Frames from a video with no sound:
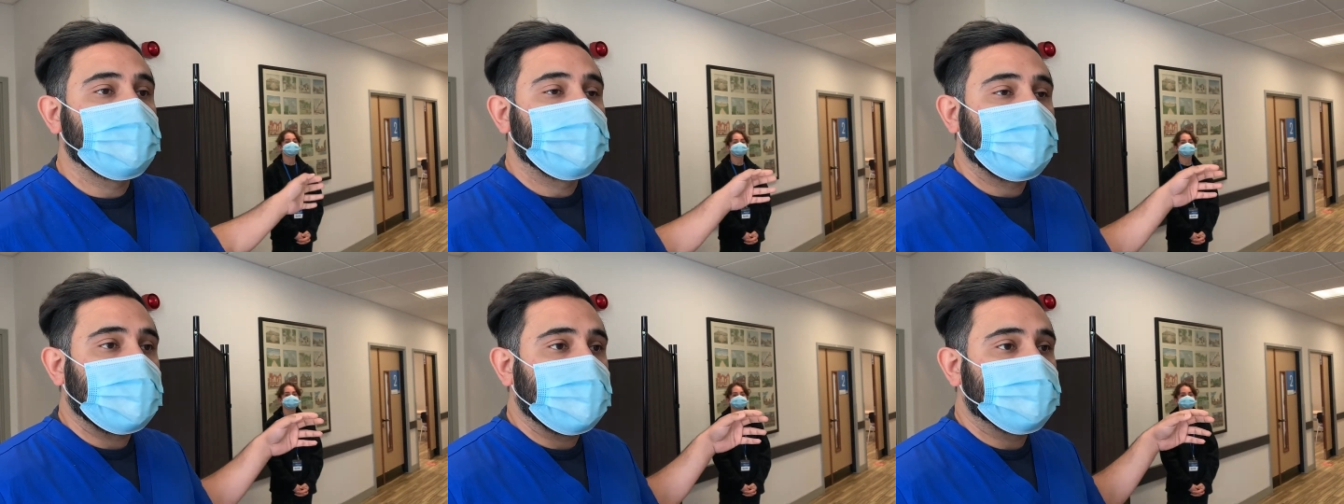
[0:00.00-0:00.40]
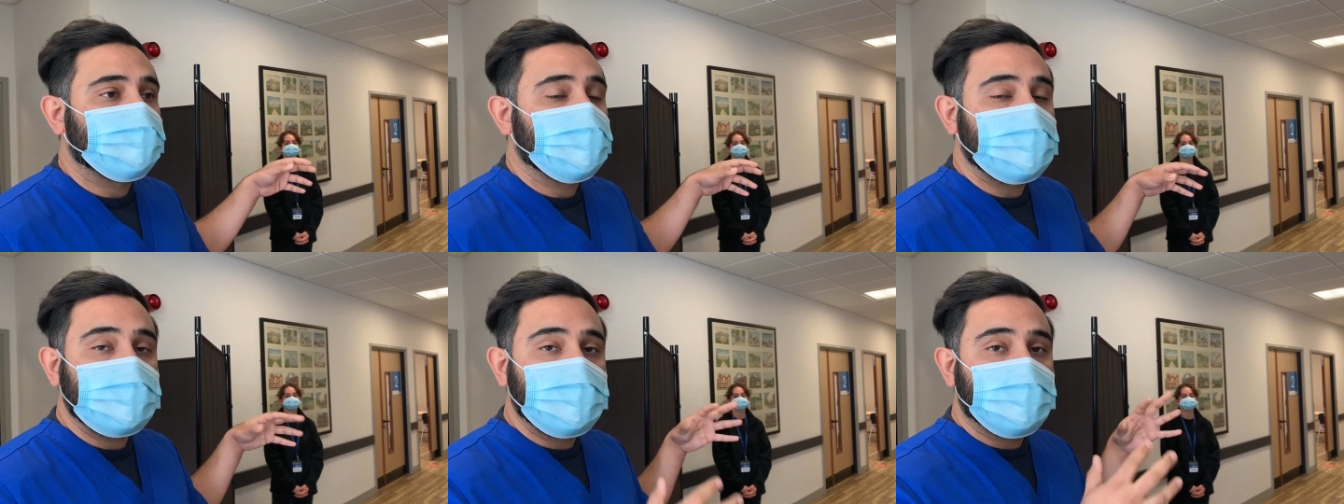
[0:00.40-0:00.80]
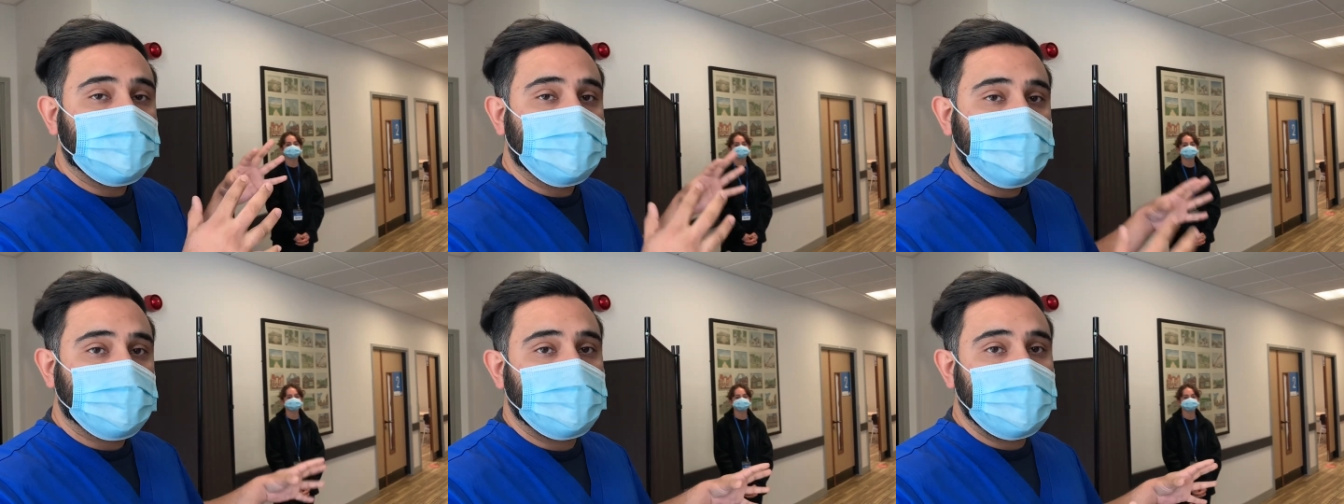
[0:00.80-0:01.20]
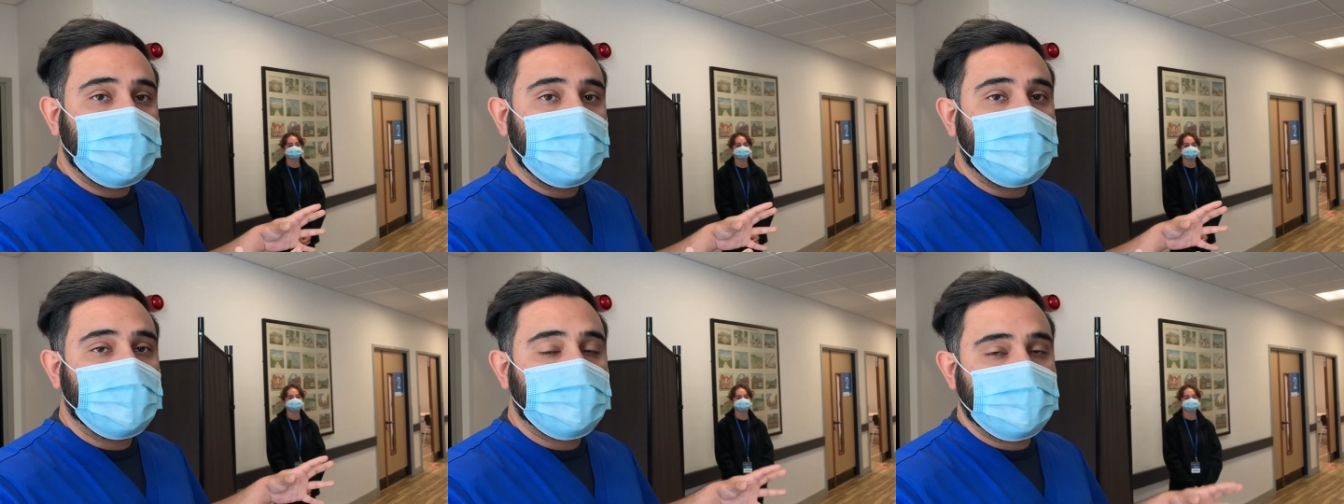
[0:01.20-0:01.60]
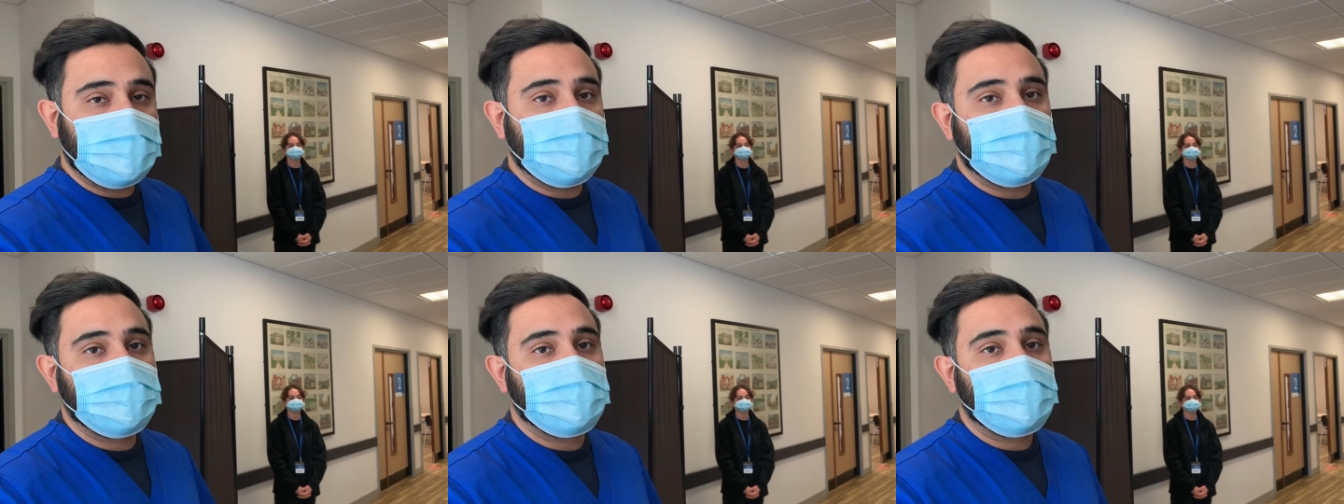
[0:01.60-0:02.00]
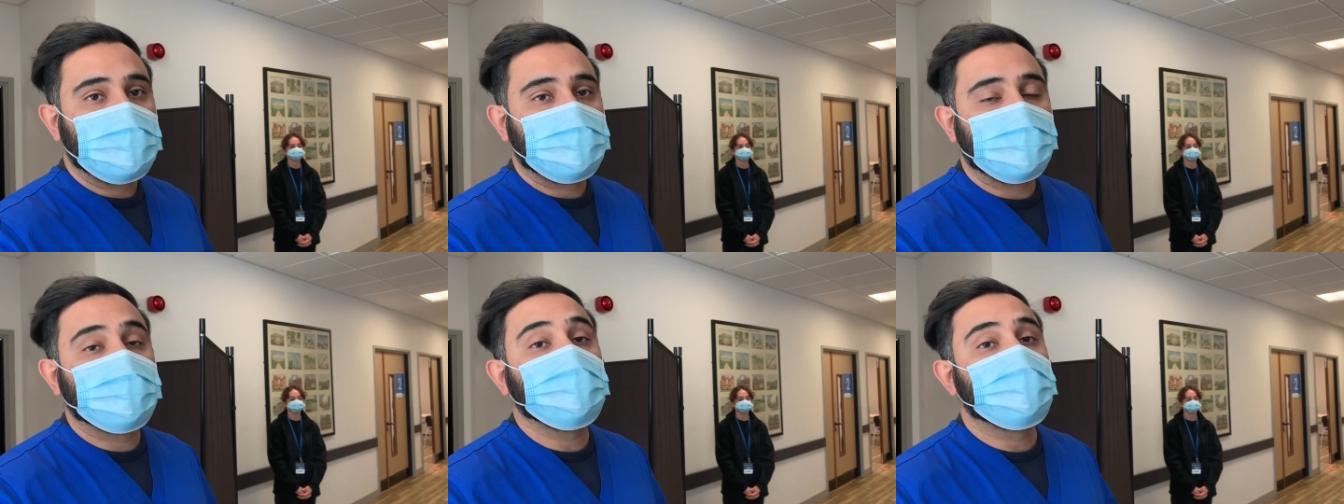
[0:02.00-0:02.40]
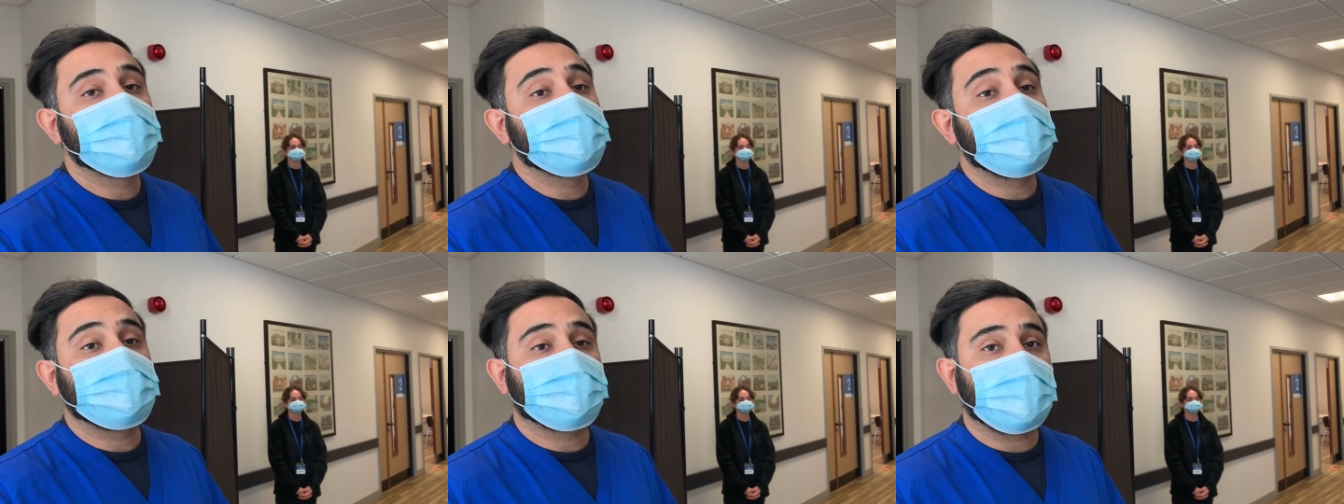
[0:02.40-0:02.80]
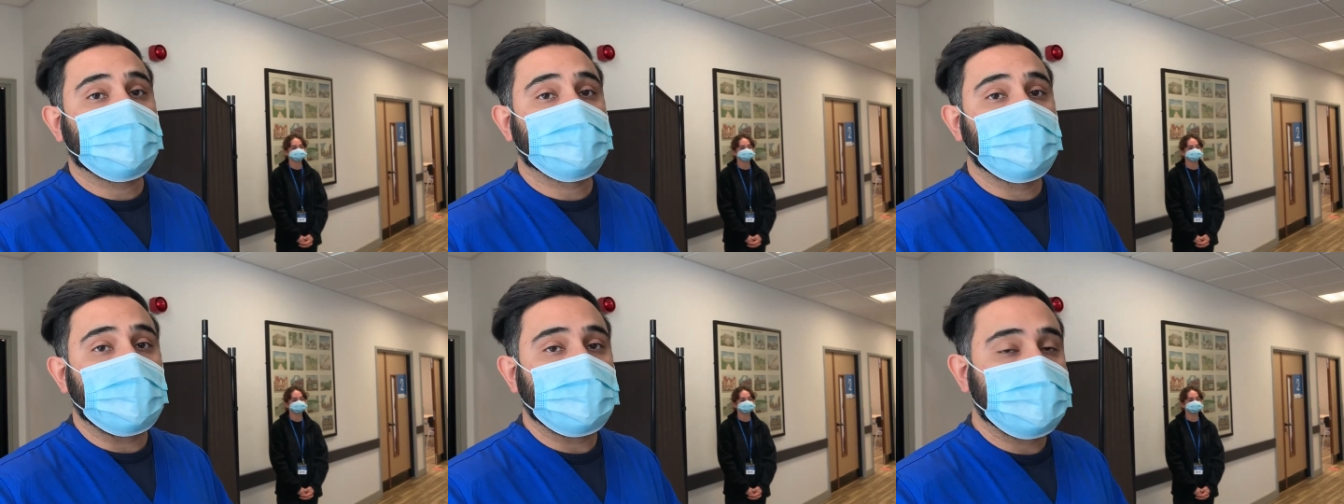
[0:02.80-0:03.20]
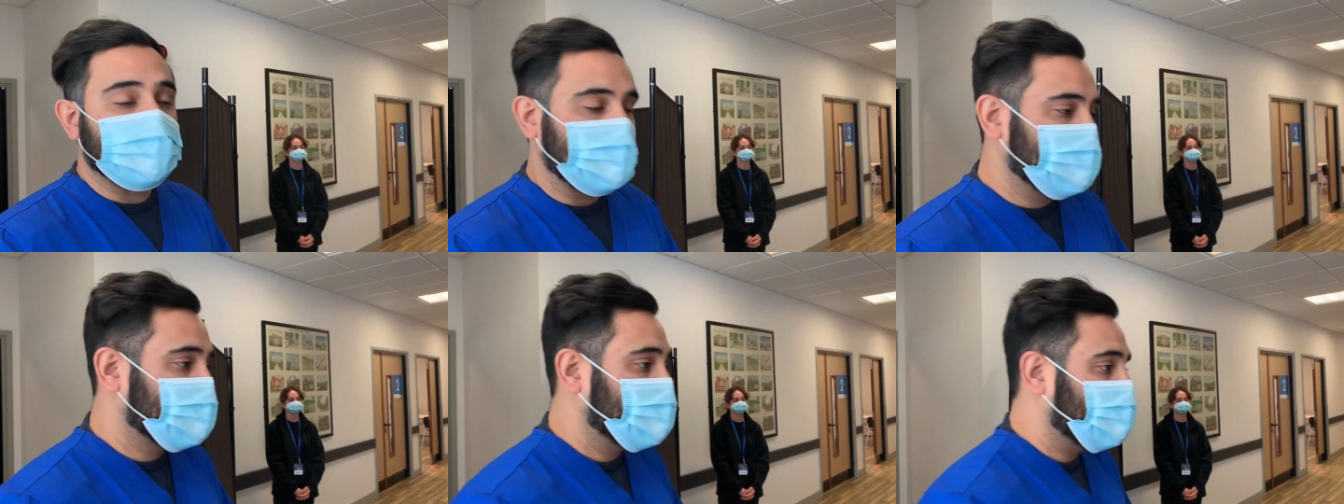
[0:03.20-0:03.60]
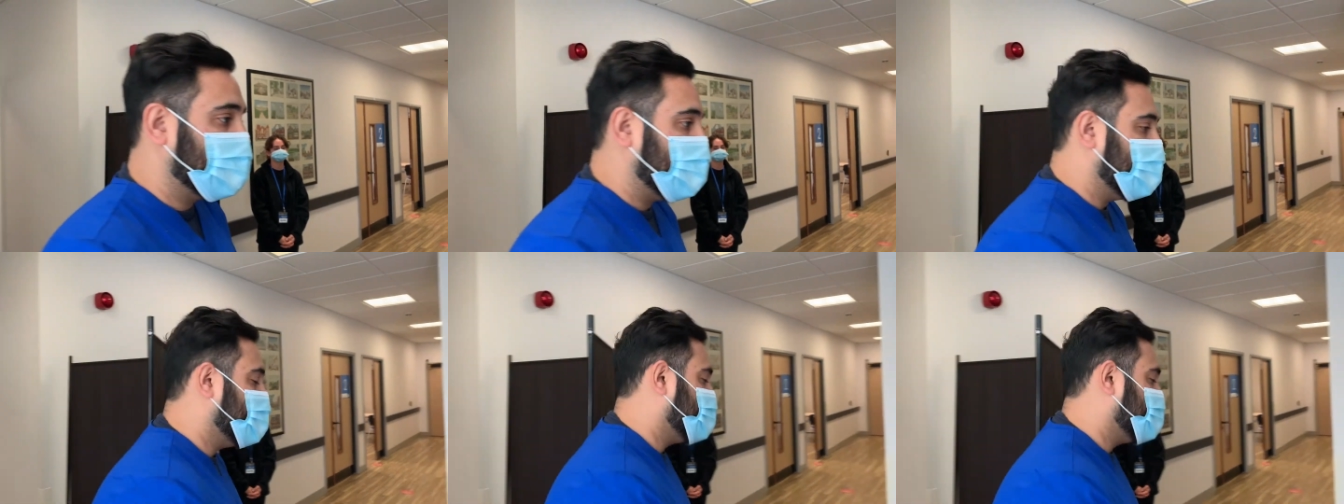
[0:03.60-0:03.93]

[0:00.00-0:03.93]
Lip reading: have the clinical screening done before you get vaccinated. Okay.